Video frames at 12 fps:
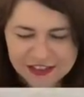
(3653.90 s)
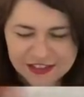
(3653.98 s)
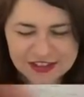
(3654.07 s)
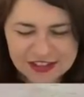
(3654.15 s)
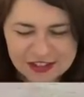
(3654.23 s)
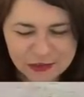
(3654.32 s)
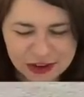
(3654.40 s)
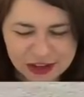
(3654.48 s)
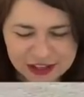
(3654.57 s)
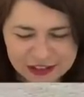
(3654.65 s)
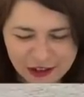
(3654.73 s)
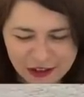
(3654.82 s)
this is what
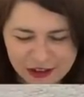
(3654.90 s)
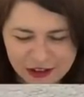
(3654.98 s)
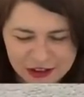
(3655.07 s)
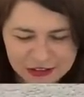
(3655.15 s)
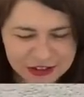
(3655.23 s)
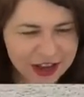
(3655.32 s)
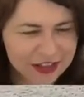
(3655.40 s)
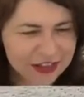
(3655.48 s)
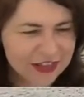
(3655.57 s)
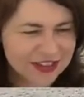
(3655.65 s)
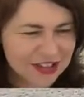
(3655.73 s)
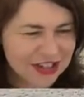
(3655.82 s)
I call
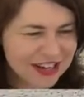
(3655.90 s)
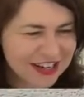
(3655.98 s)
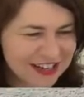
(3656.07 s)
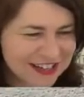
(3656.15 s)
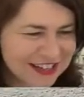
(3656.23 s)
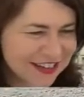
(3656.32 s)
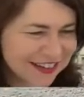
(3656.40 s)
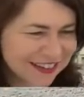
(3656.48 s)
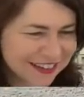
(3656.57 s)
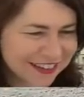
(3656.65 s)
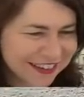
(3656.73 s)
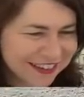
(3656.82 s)
the cheese
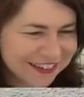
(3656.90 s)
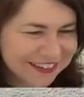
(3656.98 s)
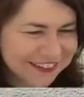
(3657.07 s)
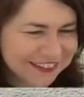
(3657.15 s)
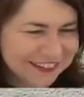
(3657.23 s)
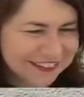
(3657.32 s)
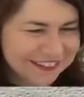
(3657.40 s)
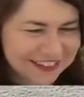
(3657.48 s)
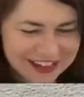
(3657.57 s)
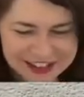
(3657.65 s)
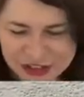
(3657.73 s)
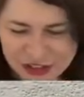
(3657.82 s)
die. It
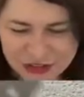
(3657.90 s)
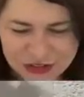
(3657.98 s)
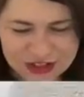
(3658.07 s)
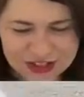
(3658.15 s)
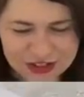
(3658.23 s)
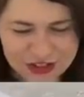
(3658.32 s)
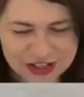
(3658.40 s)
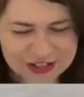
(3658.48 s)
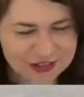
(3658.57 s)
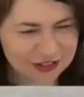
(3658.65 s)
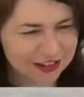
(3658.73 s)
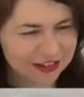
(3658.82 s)
actually looks like a cheese
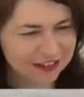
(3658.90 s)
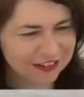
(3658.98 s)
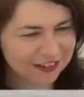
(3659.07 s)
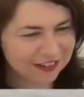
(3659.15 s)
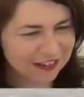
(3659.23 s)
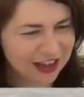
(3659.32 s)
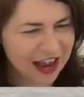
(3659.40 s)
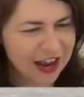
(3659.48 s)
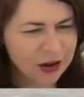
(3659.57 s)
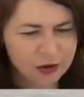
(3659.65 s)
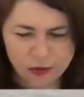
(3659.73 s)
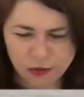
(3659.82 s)
grater.
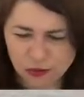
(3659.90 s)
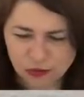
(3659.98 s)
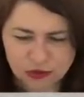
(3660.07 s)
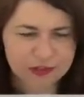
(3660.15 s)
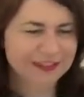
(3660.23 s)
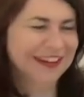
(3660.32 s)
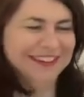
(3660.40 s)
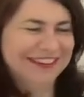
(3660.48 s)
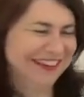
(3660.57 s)
Ow. No.